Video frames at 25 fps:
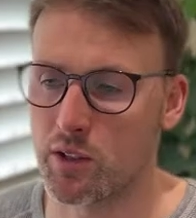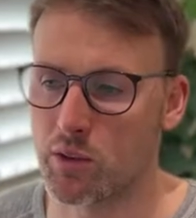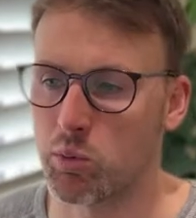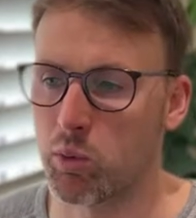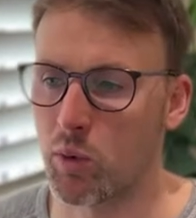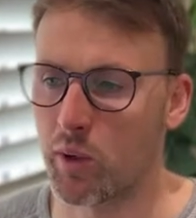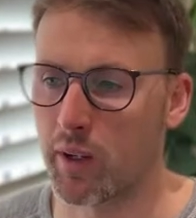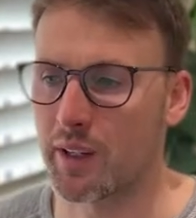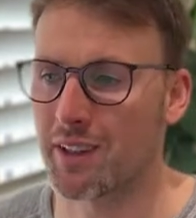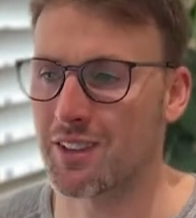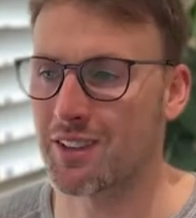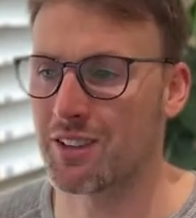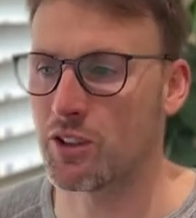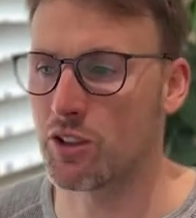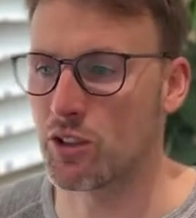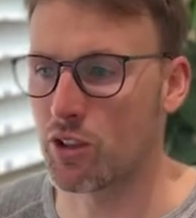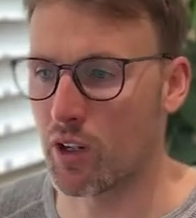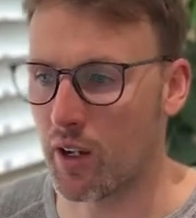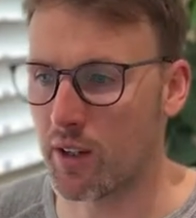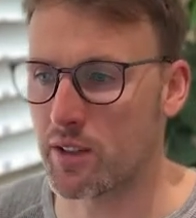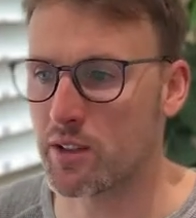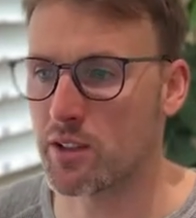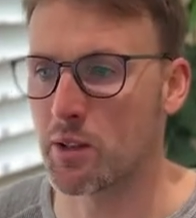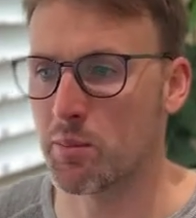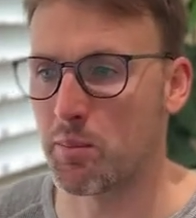This one is
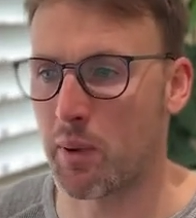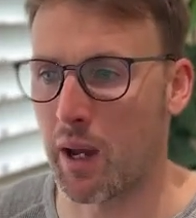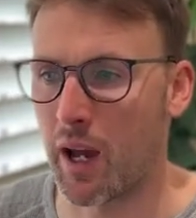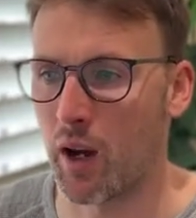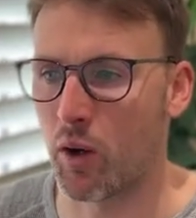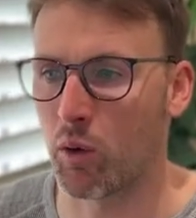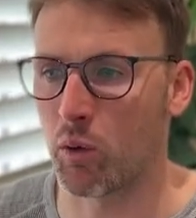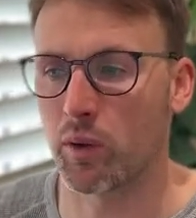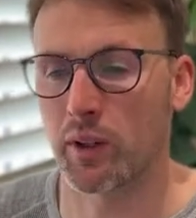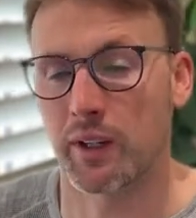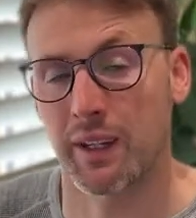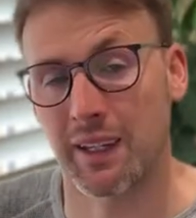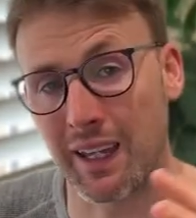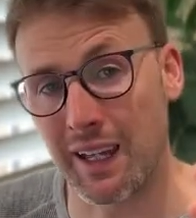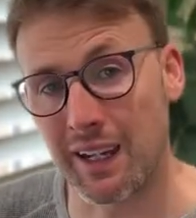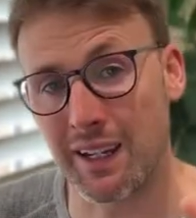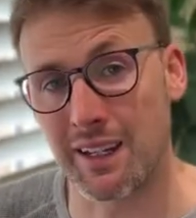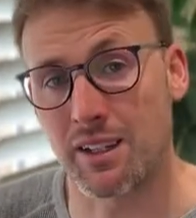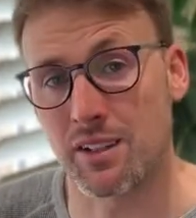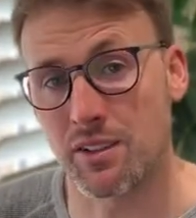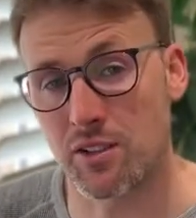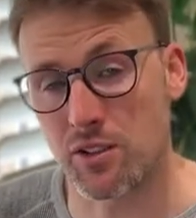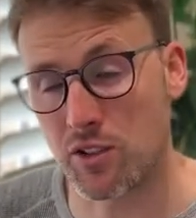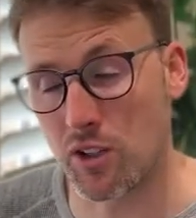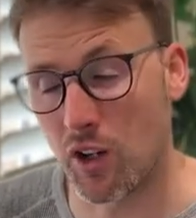just about
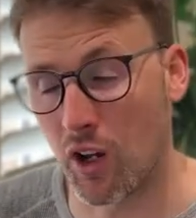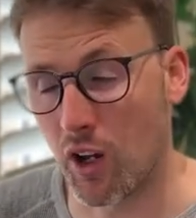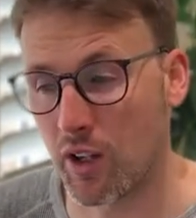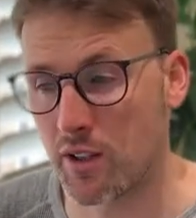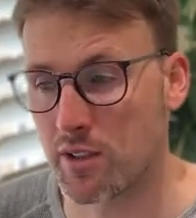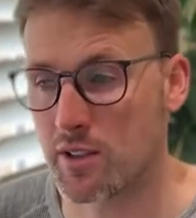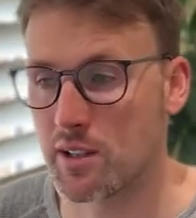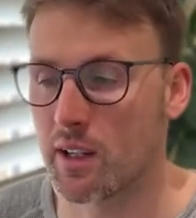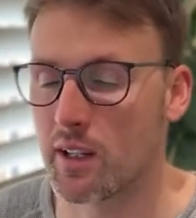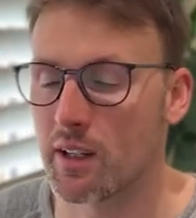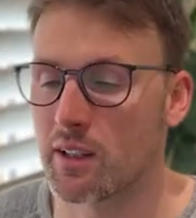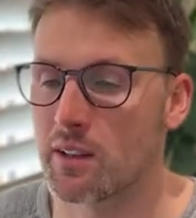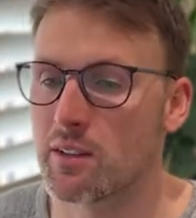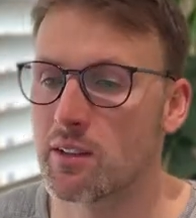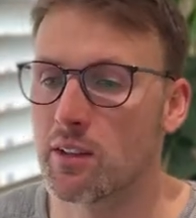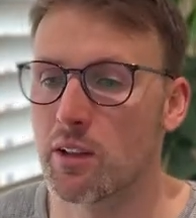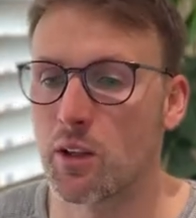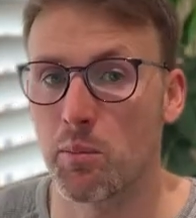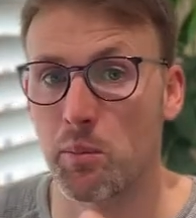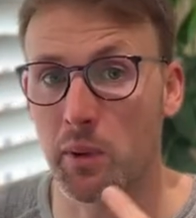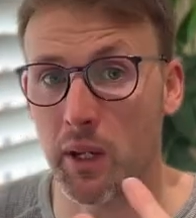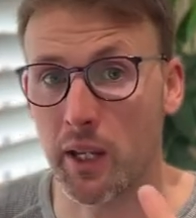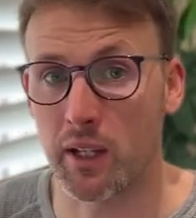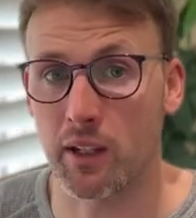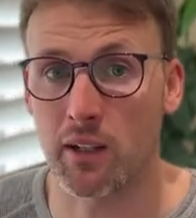getting started,
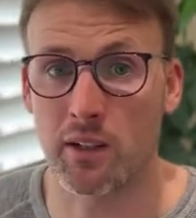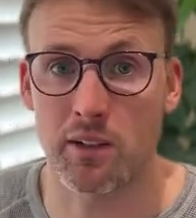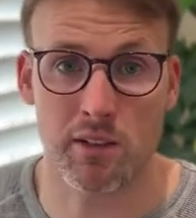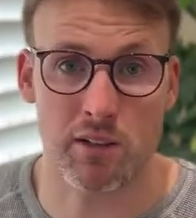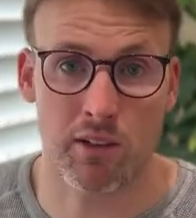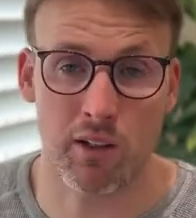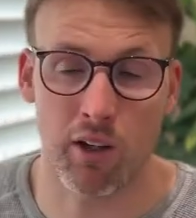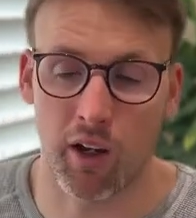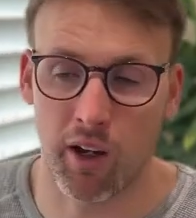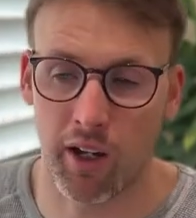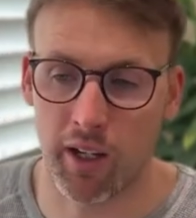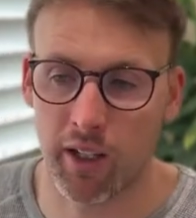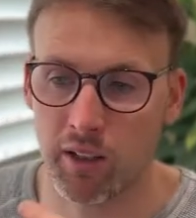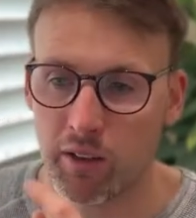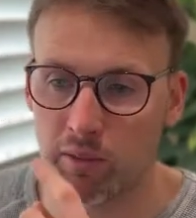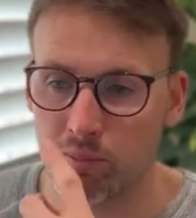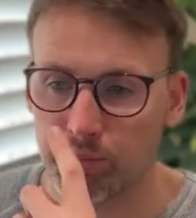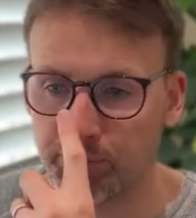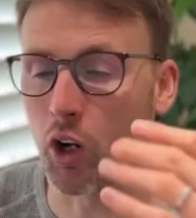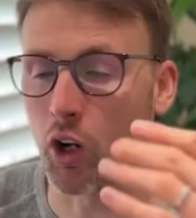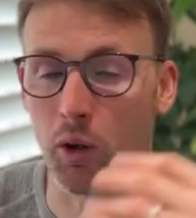the beginner's guide.